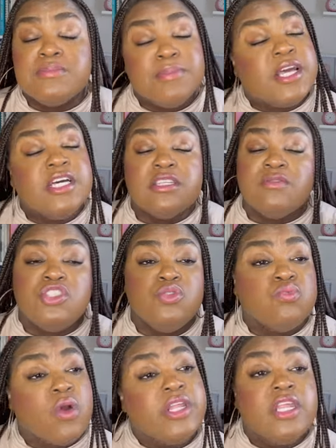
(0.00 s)
because if she
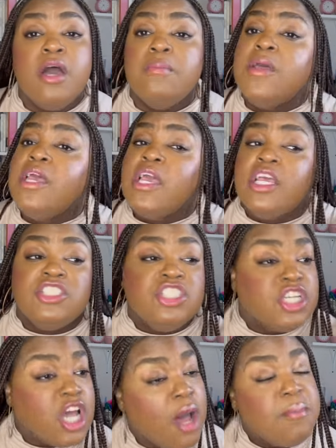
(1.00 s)
run up and she
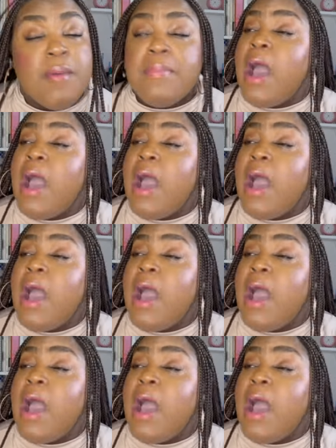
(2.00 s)
come up,